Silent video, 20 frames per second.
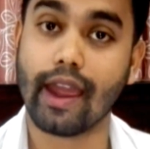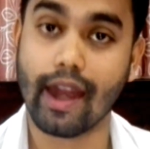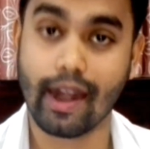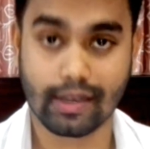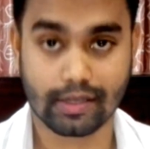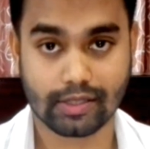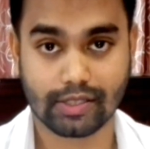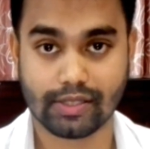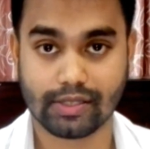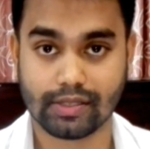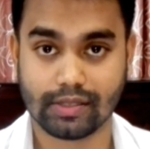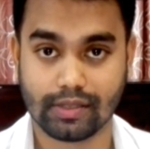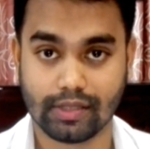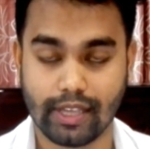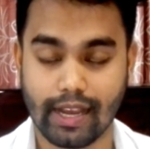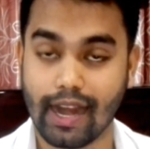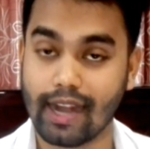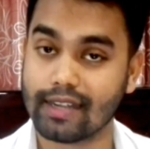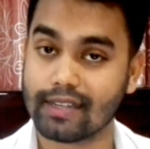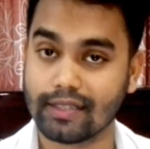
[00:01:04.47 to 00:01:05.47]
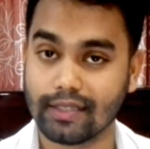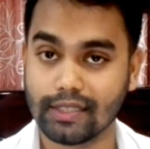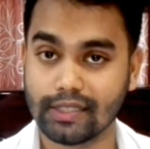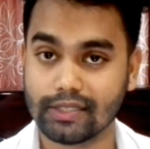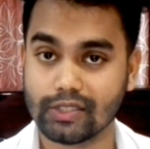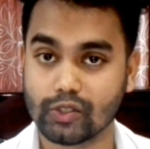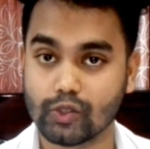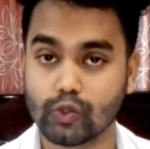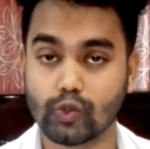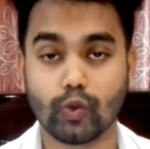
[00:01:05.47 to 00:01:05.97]
hands at
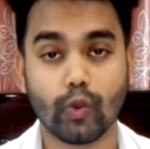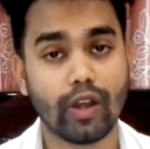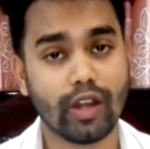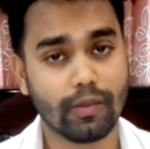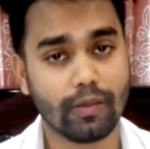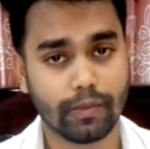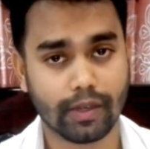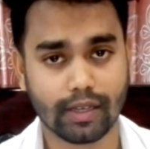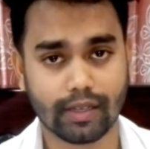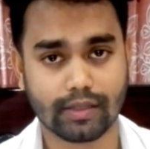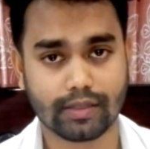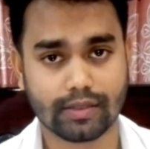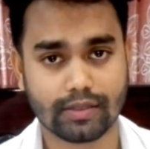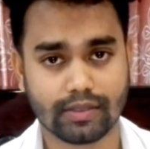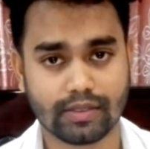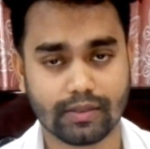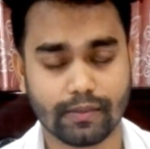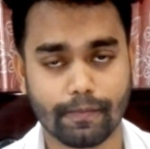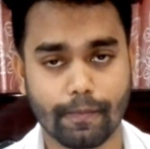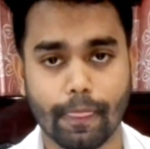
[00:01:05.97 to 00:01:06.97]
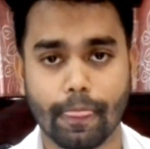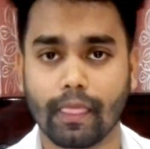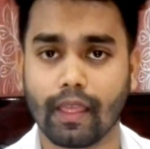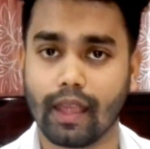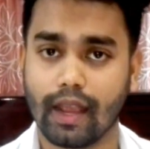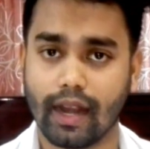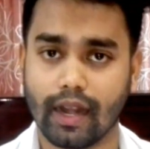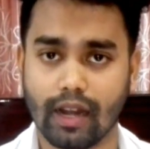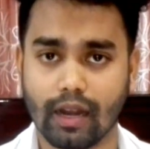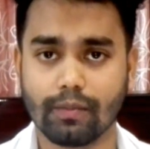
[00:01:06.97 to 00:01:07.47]
least 20 minutes.
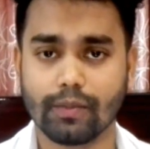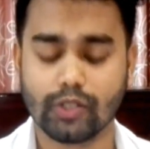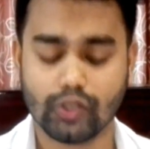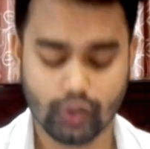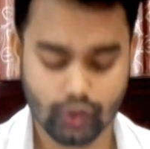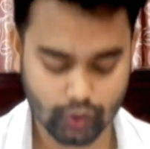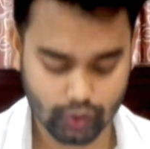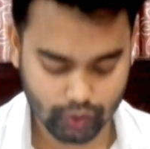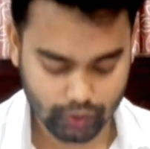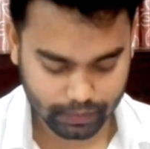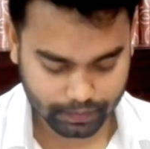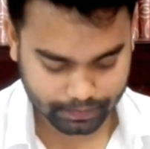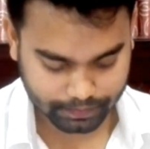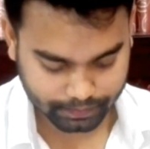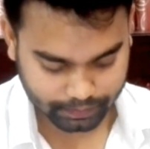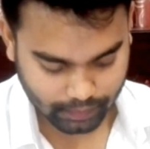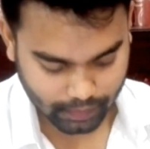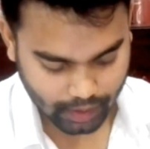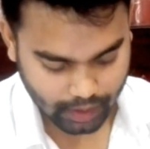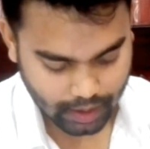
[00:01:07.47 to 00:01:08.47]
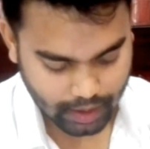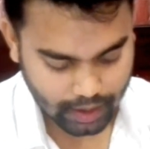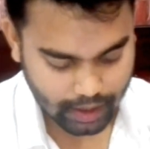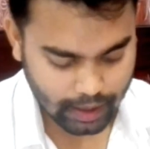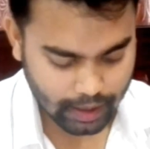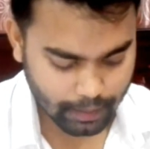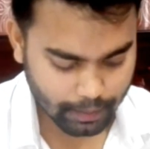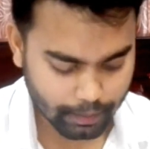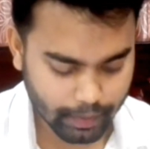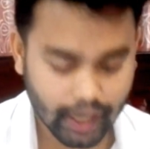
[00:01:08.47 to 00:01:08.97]
And number two,
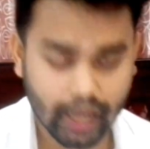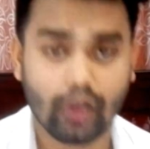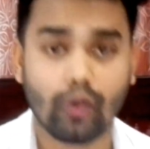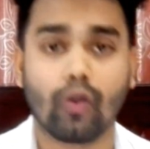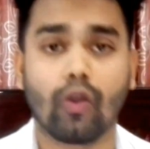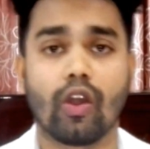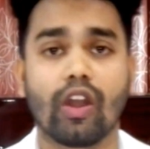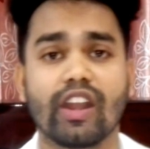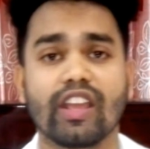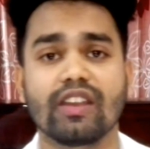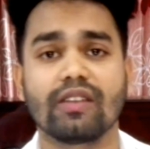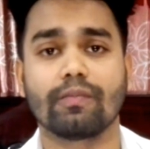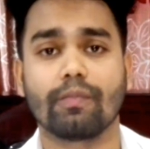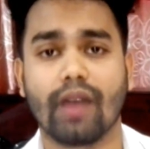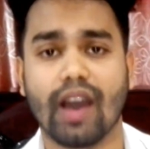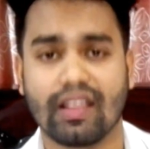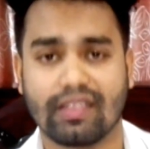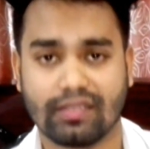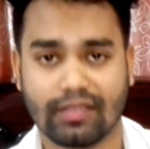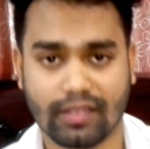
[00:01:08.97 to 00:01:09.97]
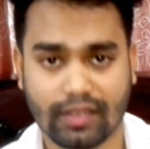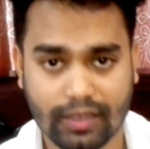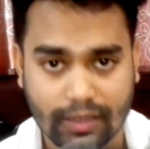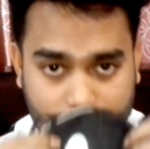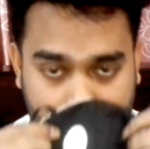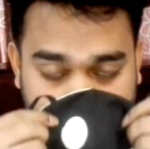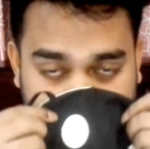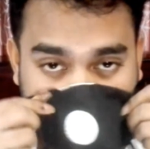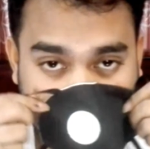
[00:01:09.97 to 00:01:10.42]
by wearing mask.